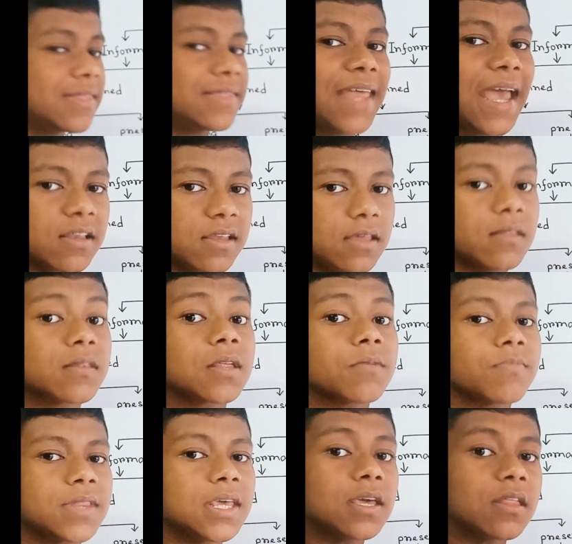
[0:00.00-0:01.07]
that is
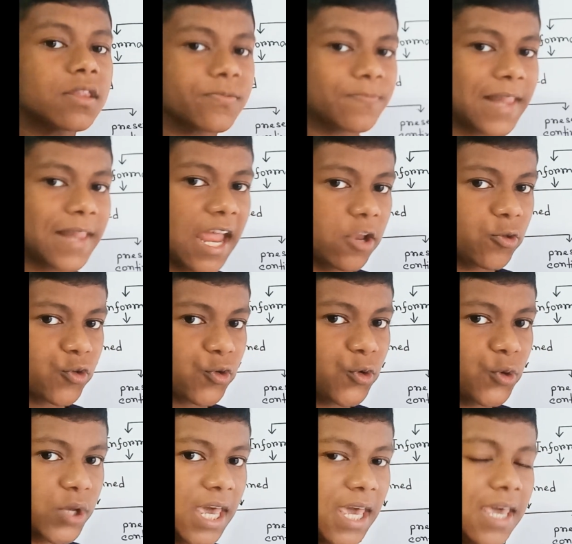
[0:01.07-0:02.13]
something is plant.
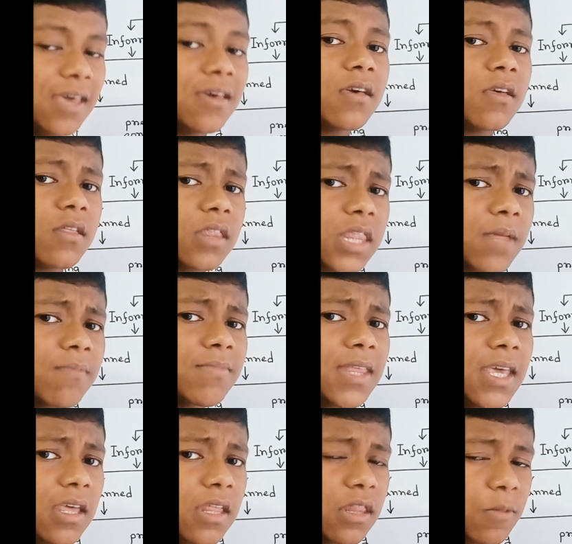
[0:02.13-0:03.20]
Okay,
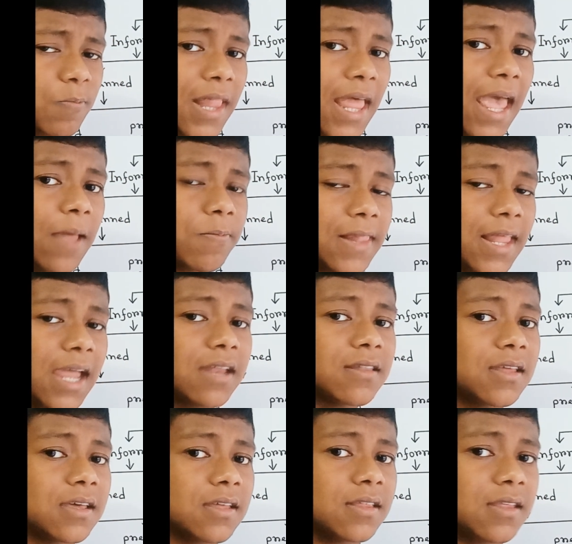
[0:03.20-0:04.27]
something is plant.
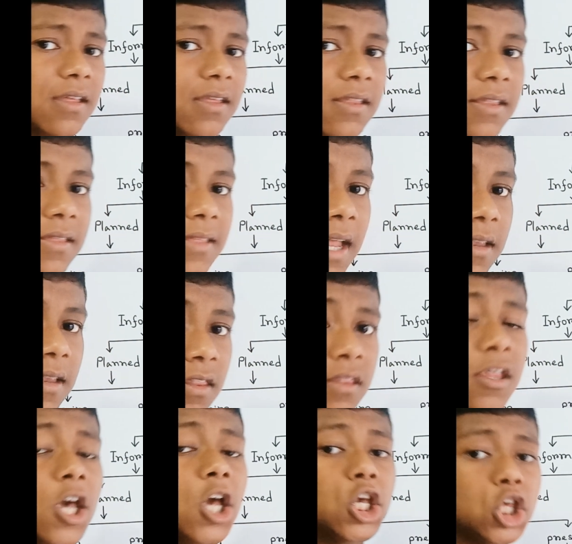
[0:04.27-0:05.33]
That is
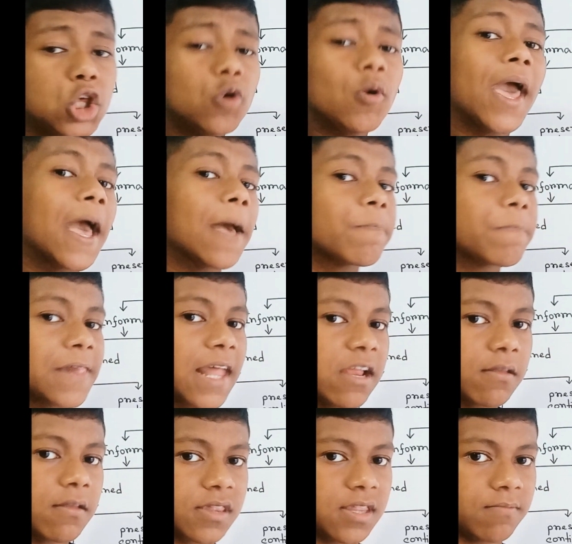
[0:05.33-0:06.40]
you have
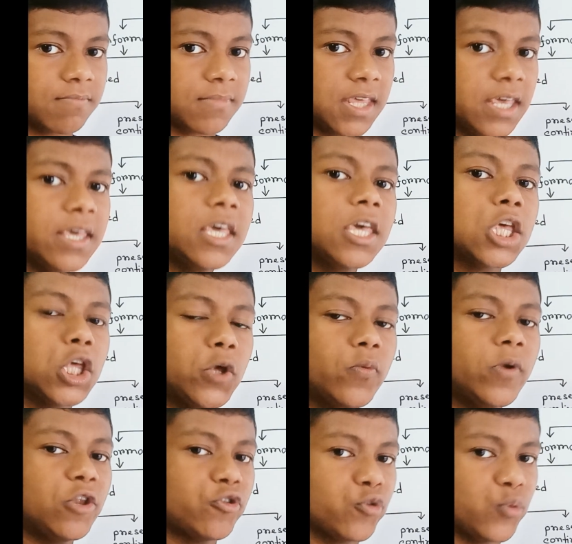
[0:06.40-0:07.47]
plant something, you
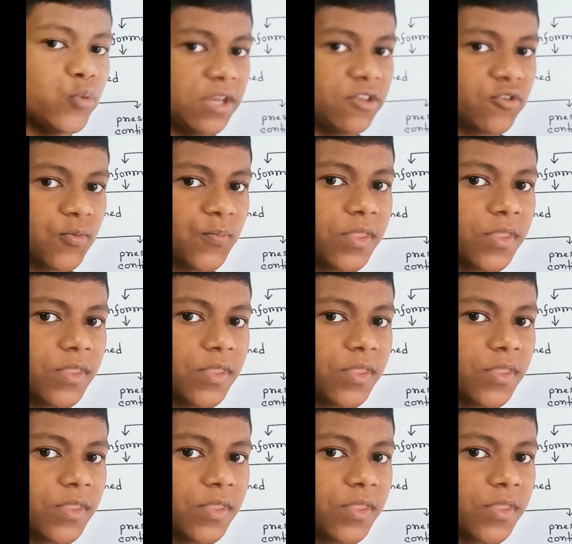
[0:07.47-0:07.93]
will do it.